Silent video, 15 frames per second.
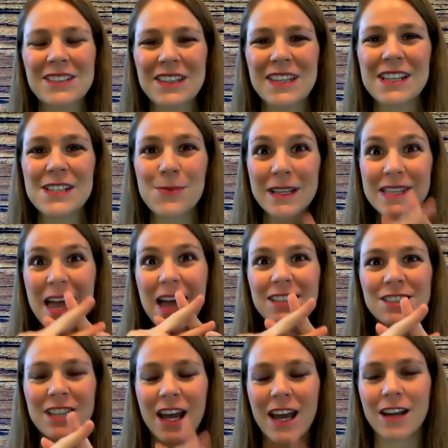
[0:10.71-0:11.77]
this week's
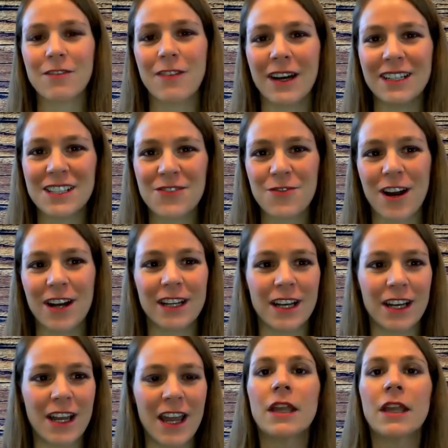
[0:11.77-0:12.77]
hashtag Finance Friday.